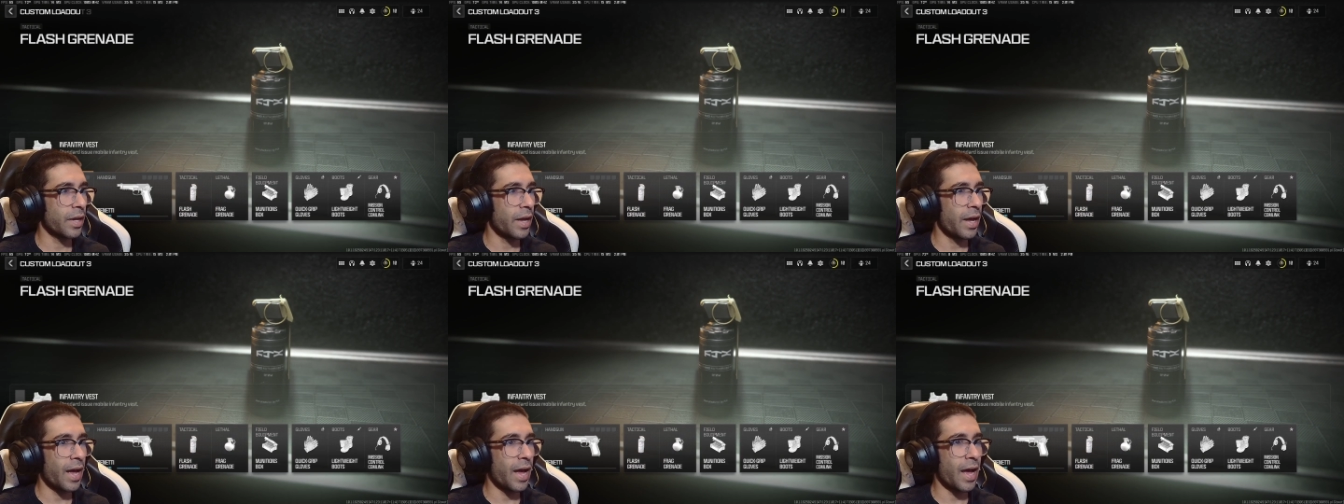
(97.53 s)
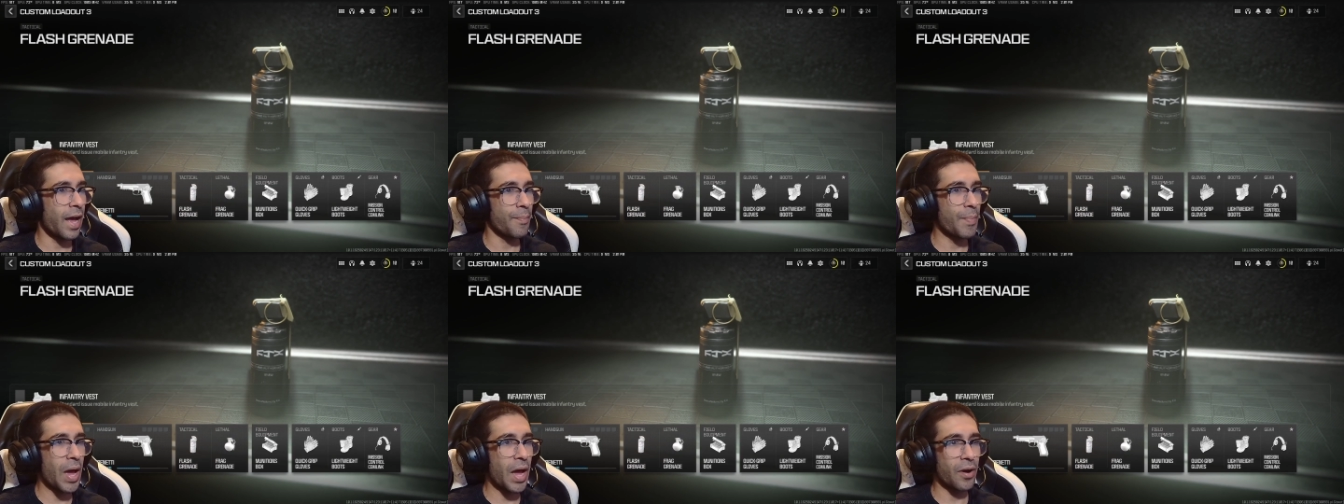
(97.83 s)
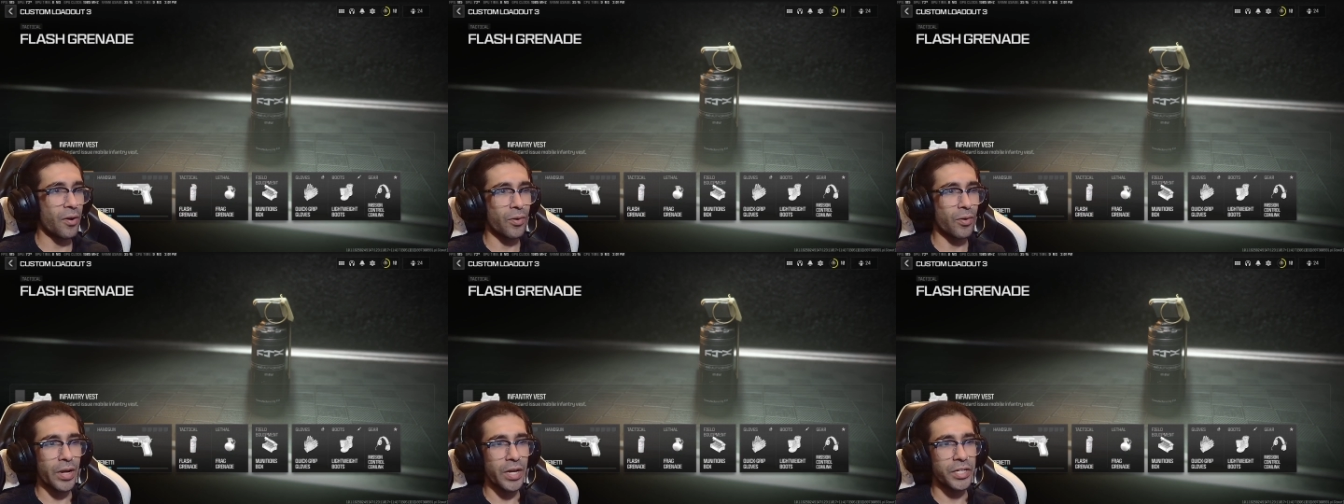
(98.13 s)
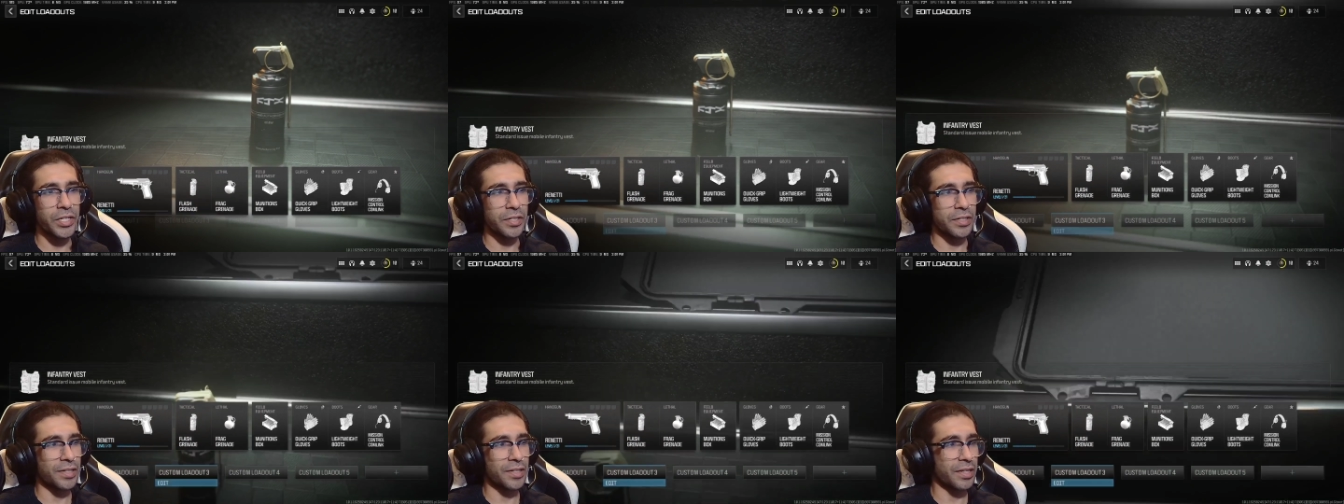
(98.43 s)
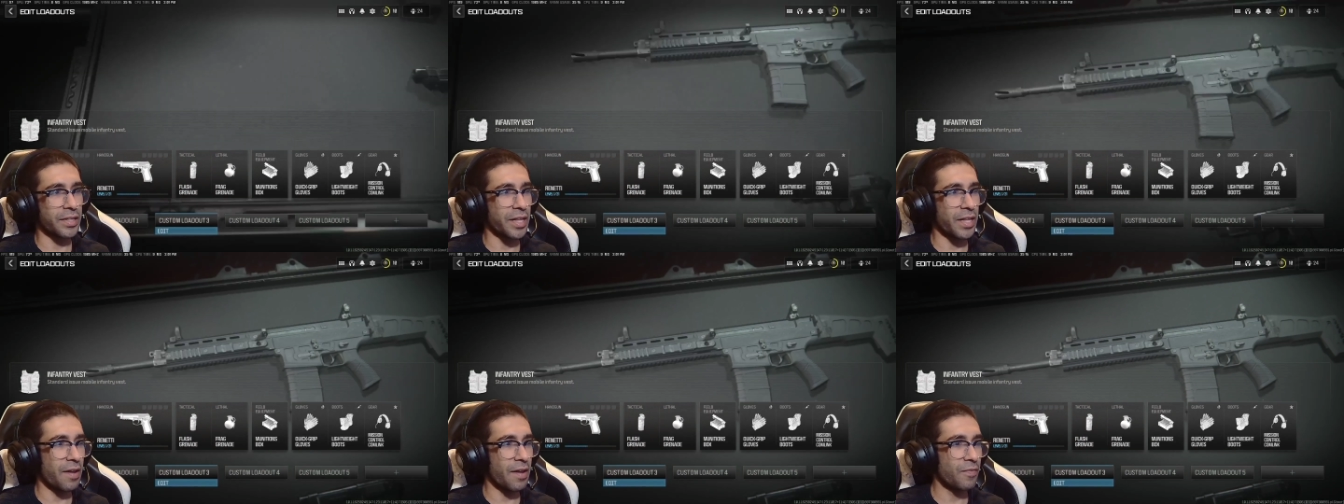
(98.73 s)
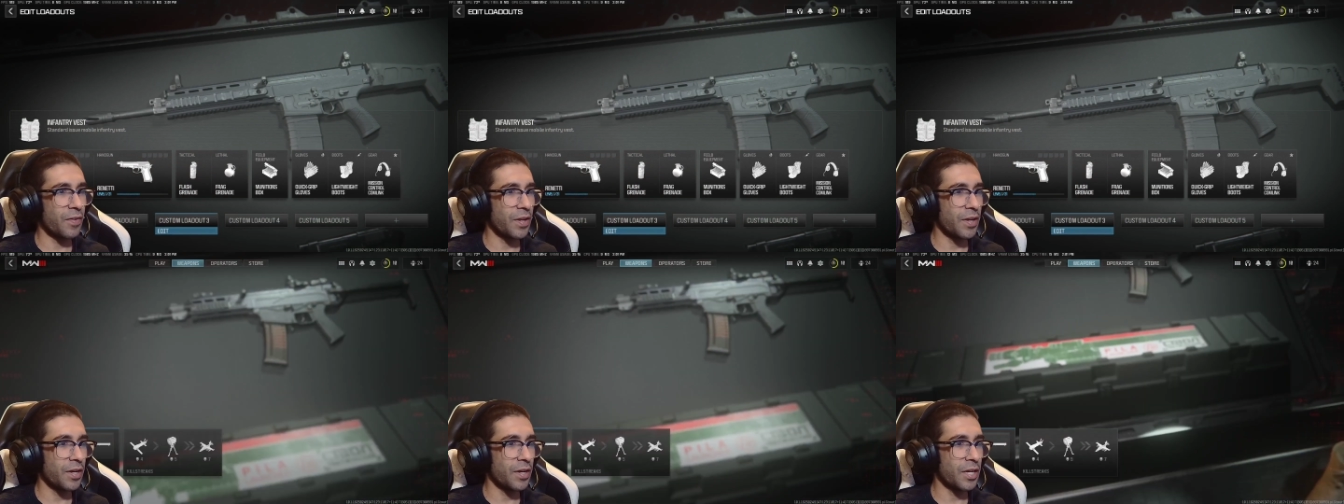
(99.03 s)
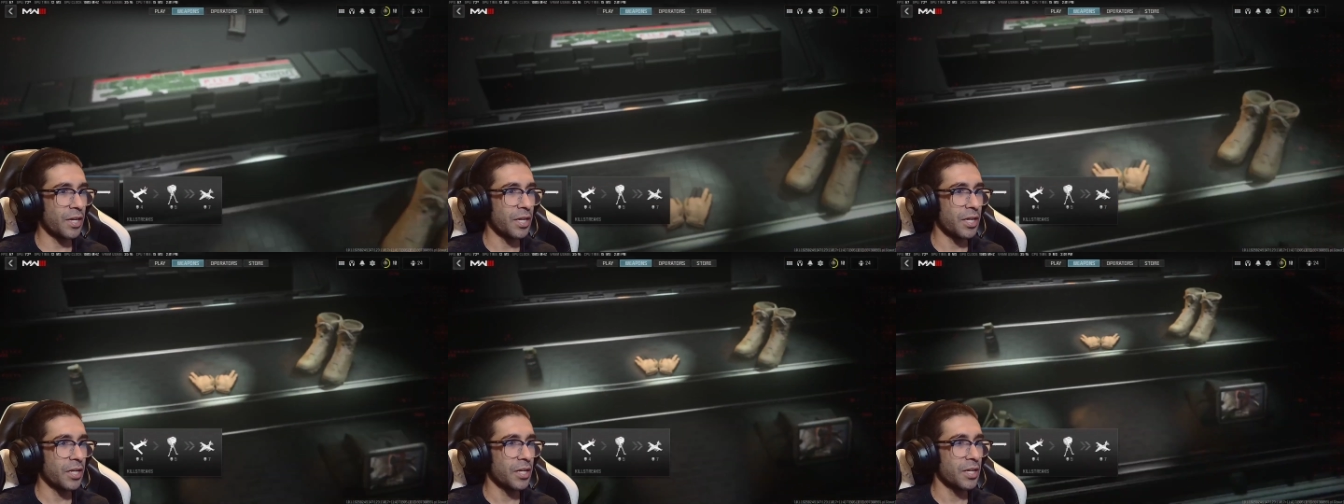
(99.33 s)
Ah, Battle Rage is
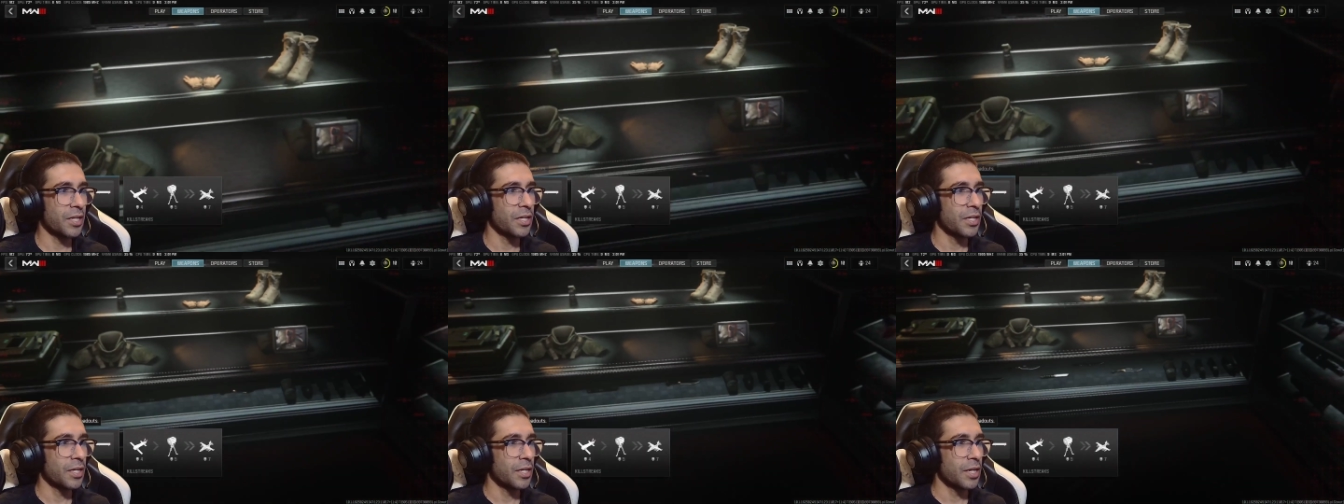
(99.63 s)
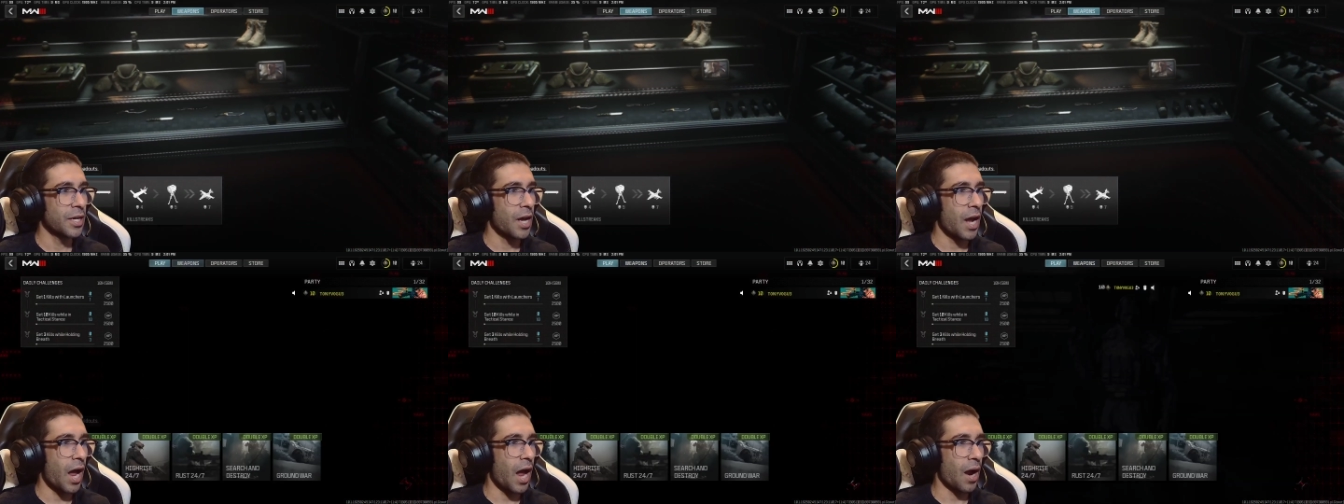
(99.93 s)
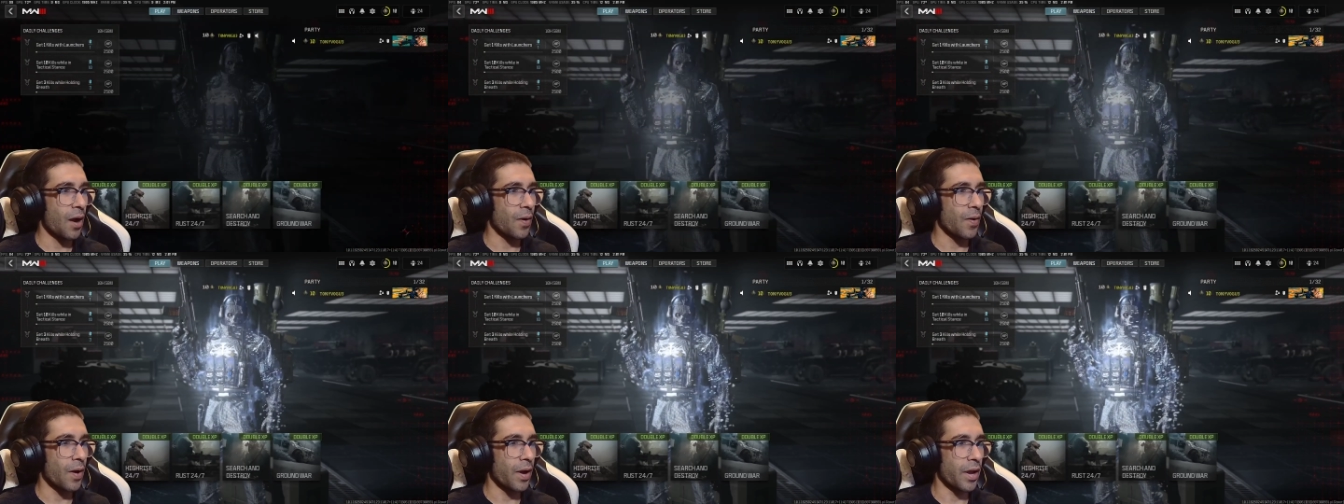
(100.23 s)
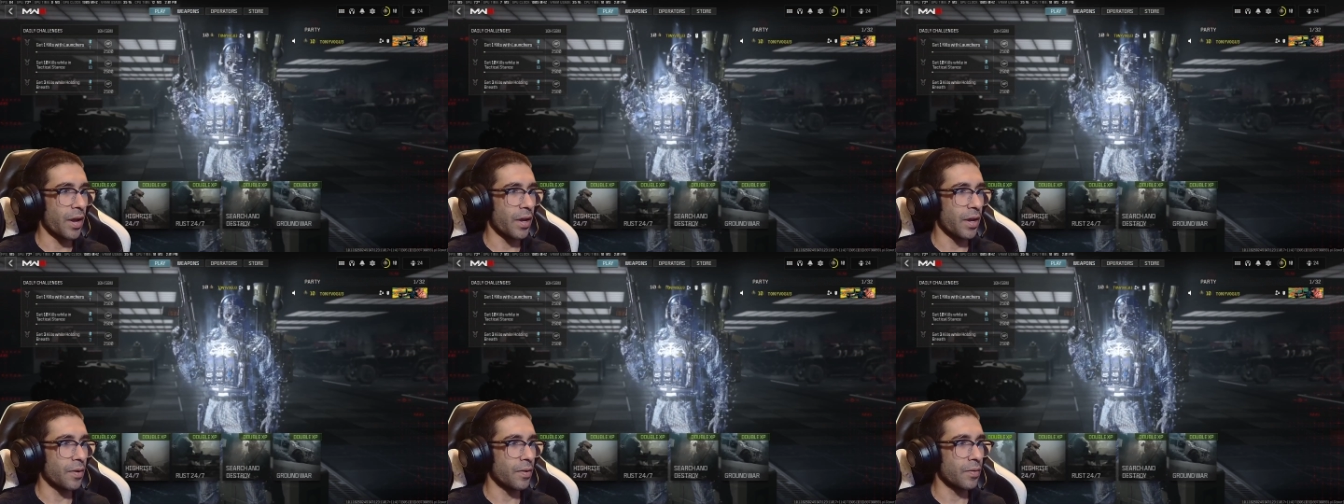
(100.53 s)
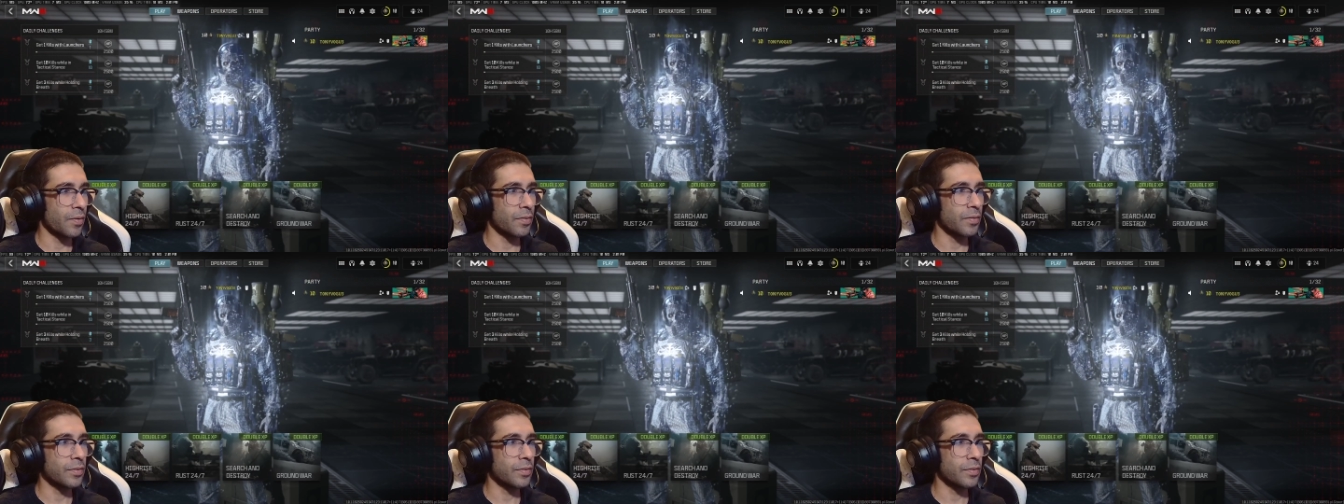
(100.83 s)
eleven. Alright.